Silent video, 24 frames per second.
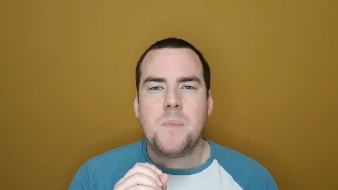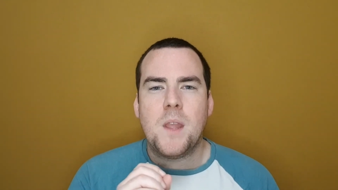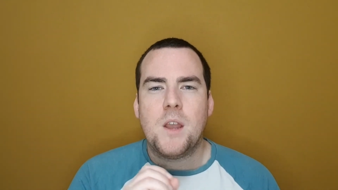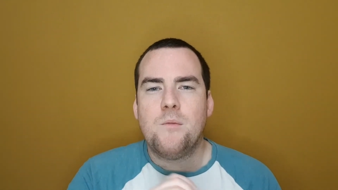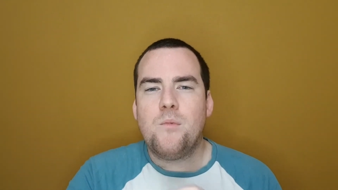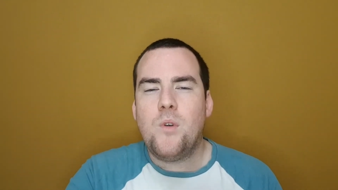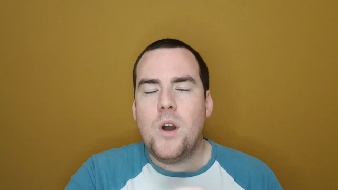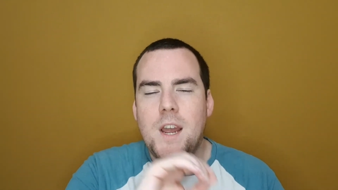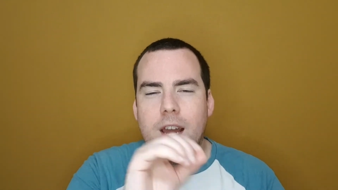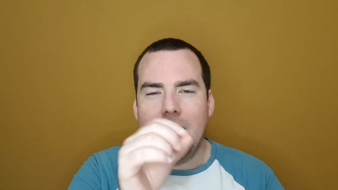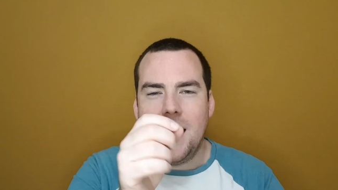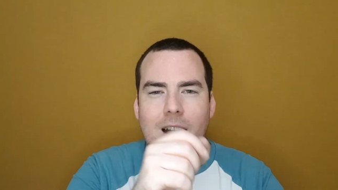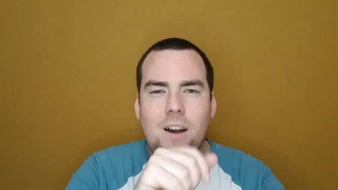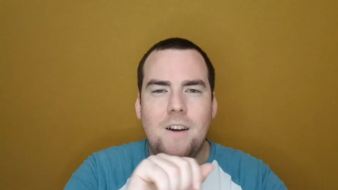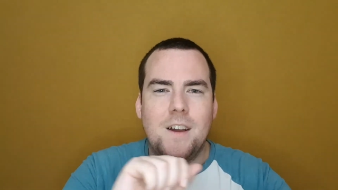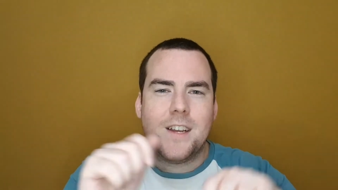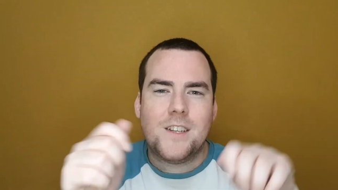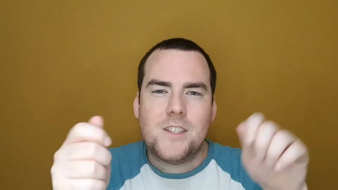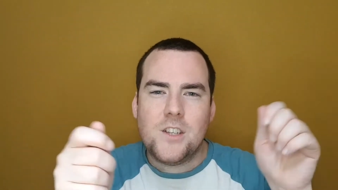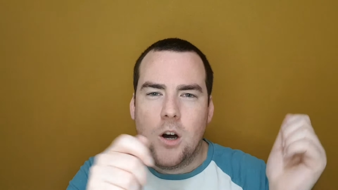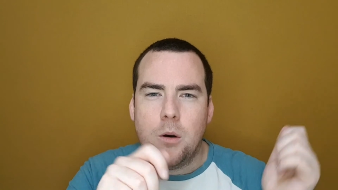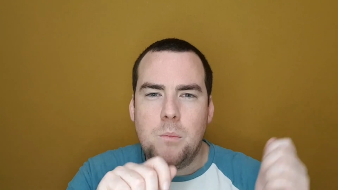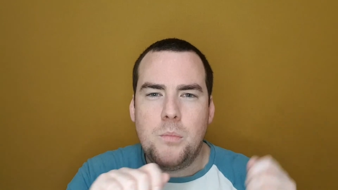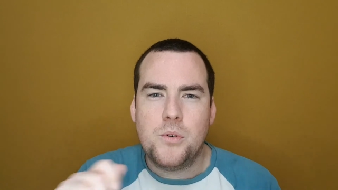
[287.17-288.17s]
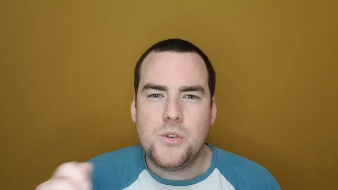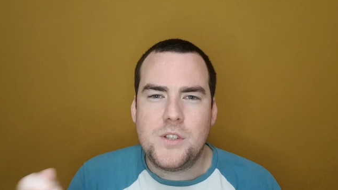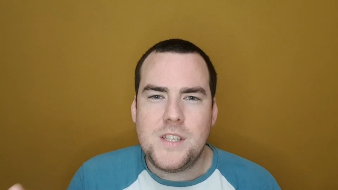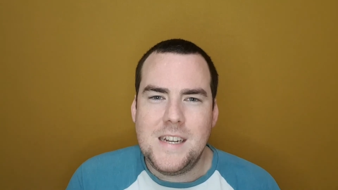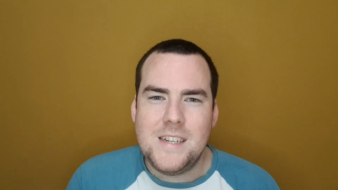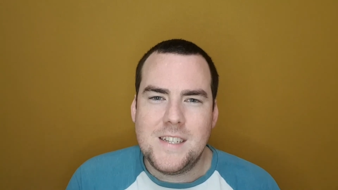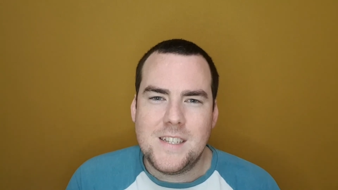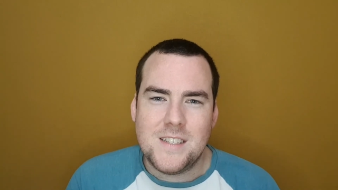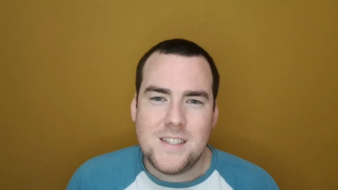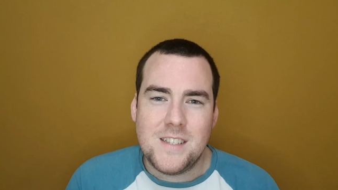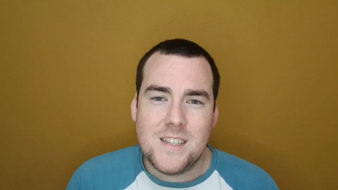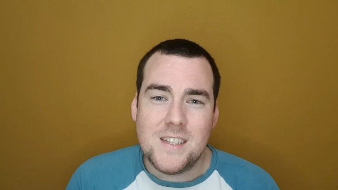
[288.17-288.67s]
writing out example
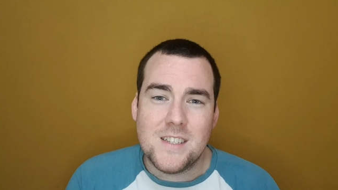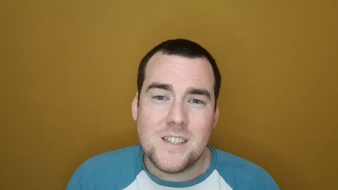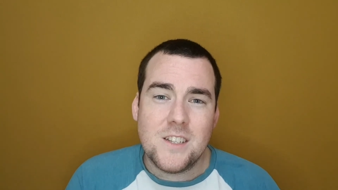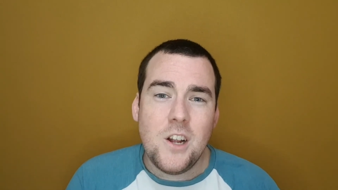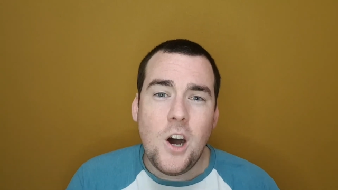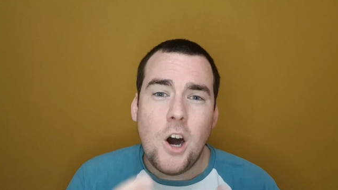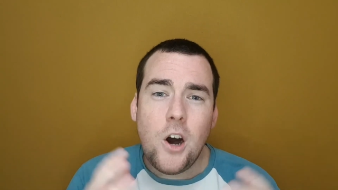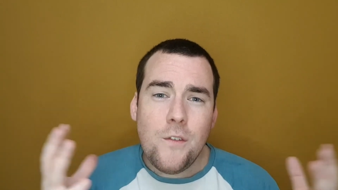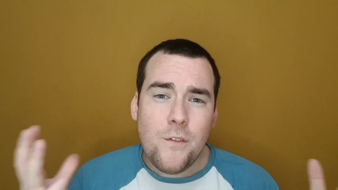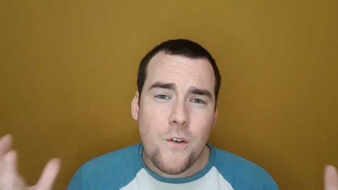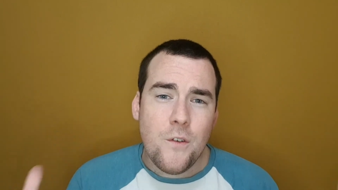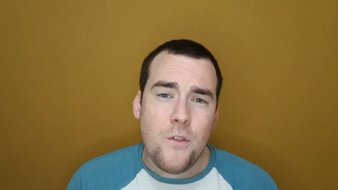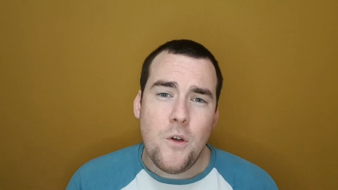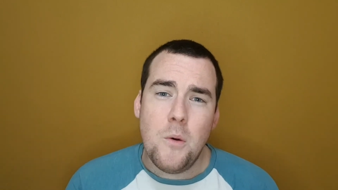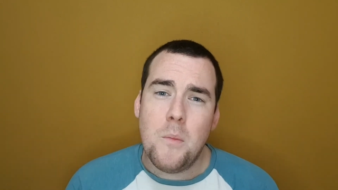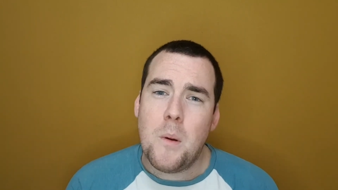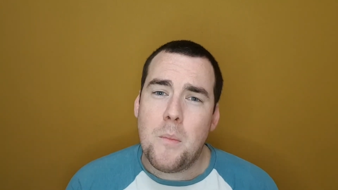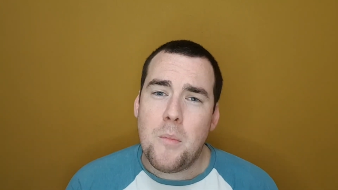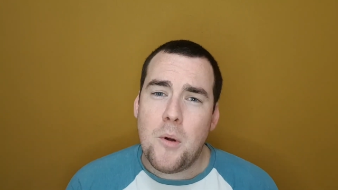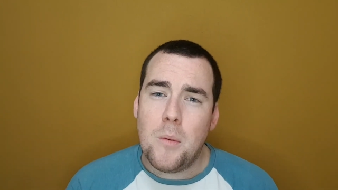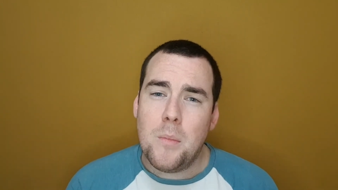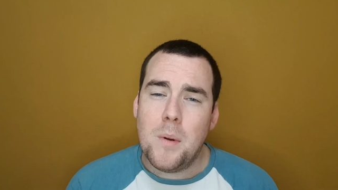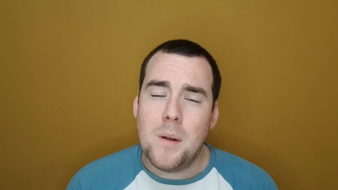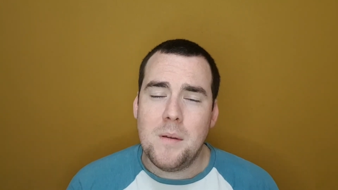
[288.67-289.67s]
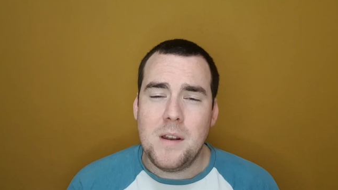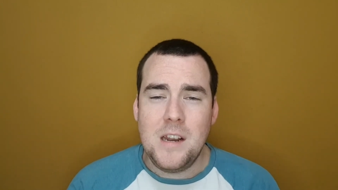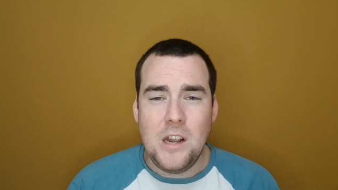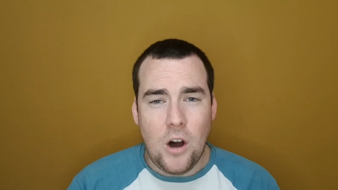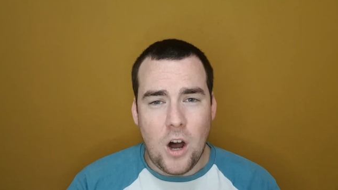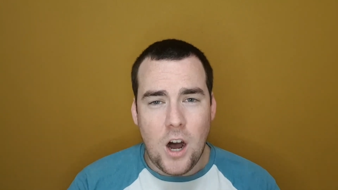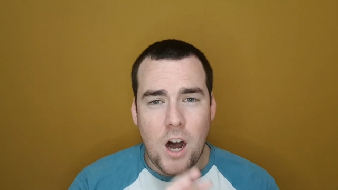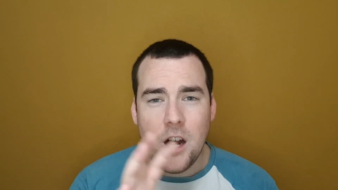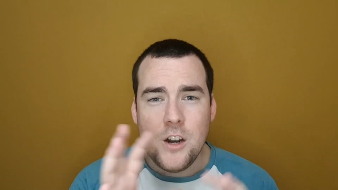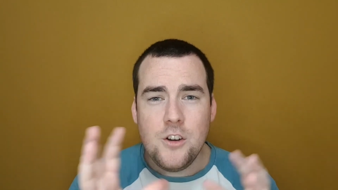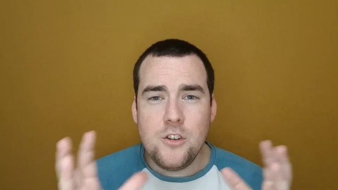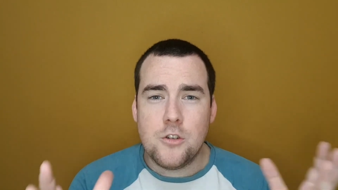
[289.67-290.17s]
sentences, and half of them are probably
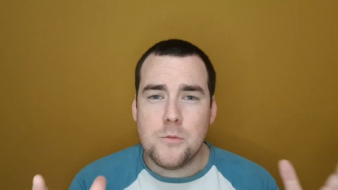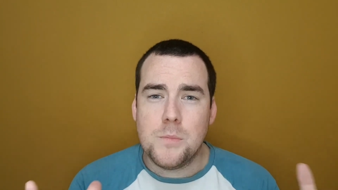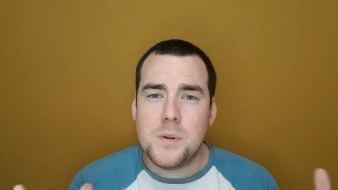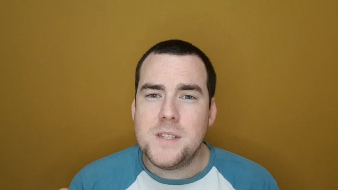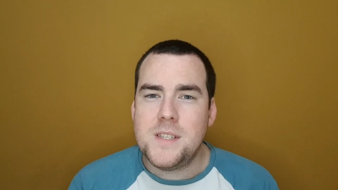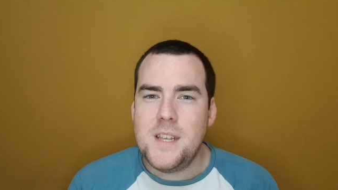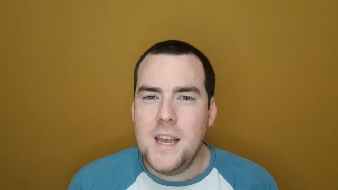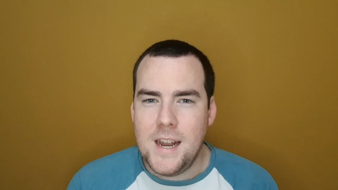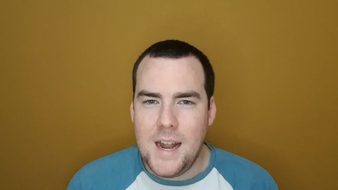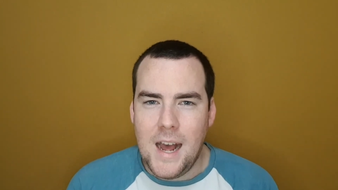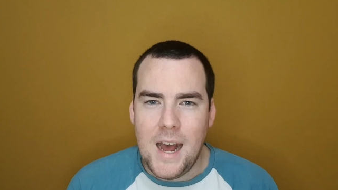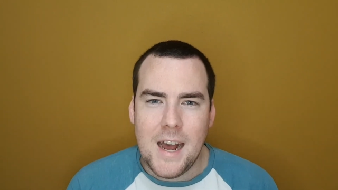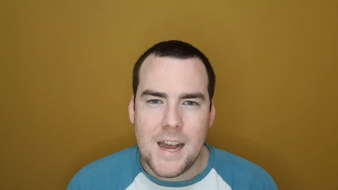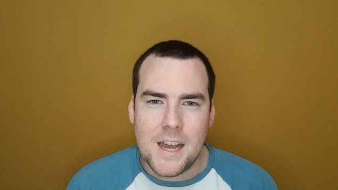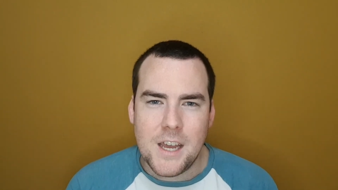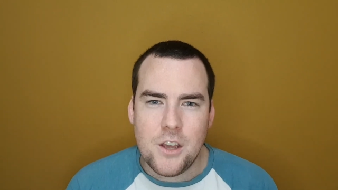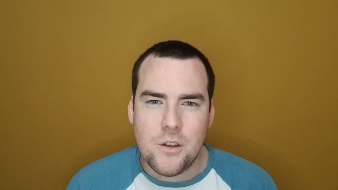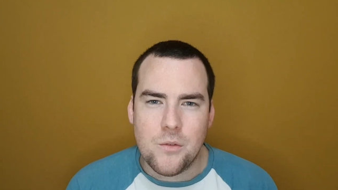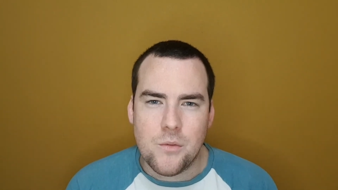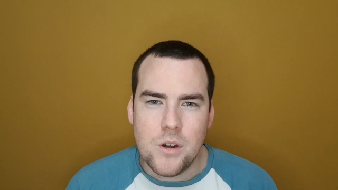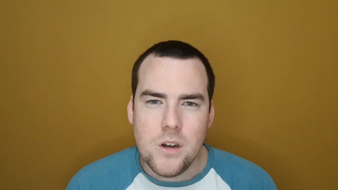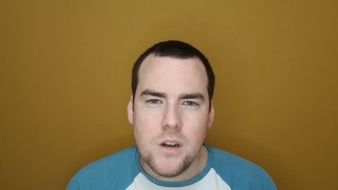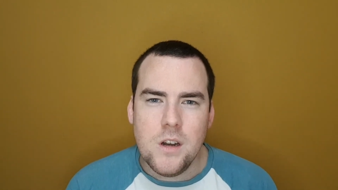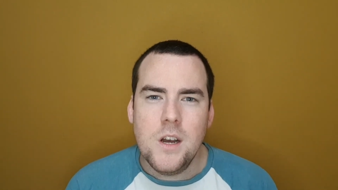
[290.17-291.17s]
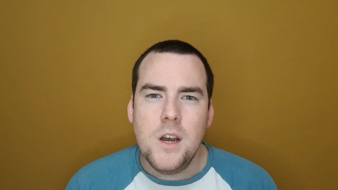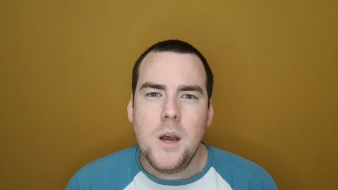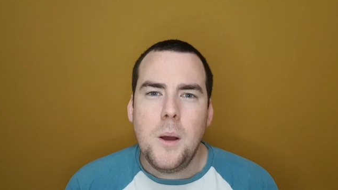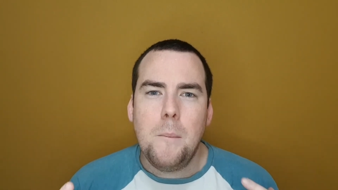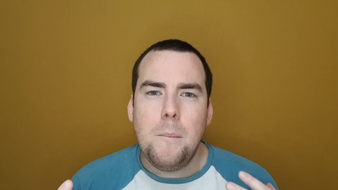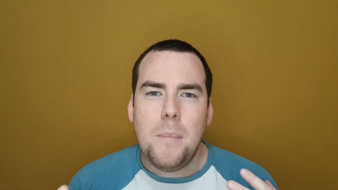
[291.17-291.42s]
not 100% accurate,